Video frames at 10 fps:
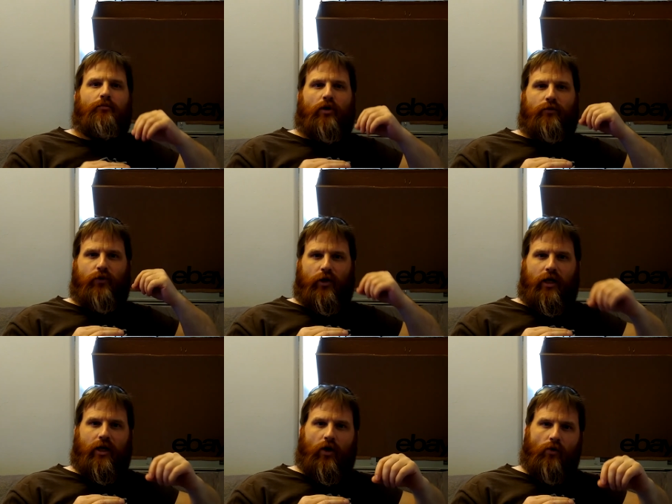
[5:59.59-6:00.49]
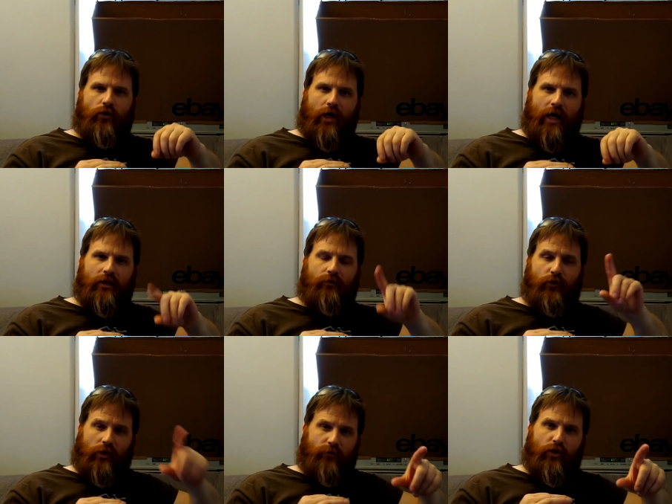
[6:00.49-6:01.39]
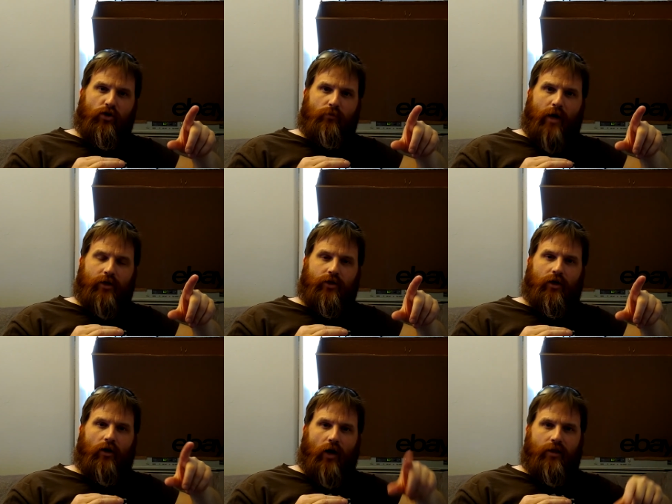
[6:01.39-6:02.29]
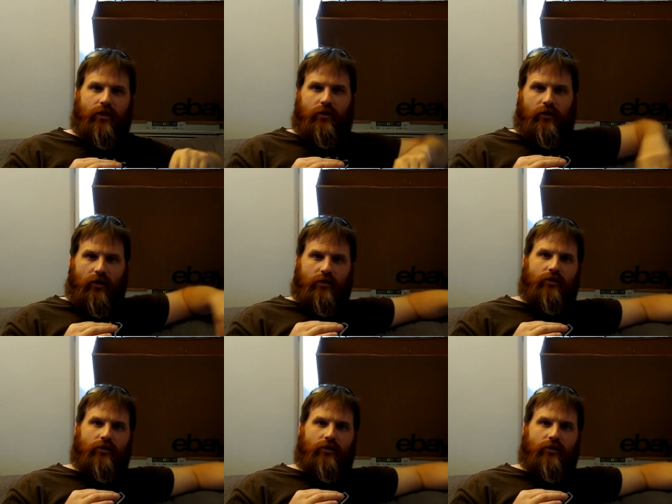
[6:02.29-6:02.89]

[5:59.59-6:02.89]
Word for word: But if you're getting over ninety, if you live in New Mexico, I think that